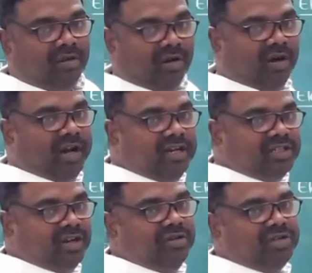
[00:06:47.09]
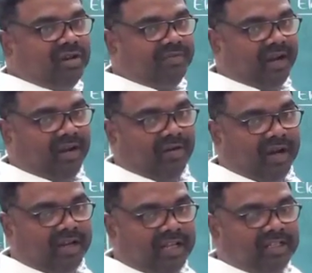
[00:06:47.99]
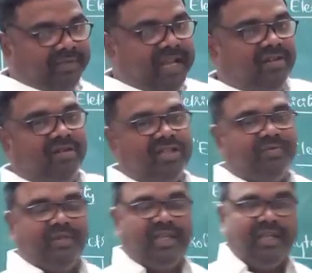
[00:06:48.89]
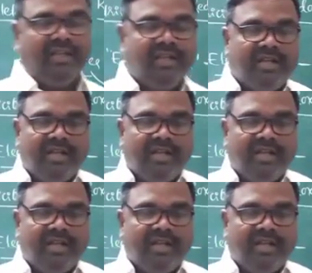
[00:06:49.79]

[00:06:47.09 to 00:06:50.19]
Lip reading: or in solution of electrolyte is main cause for the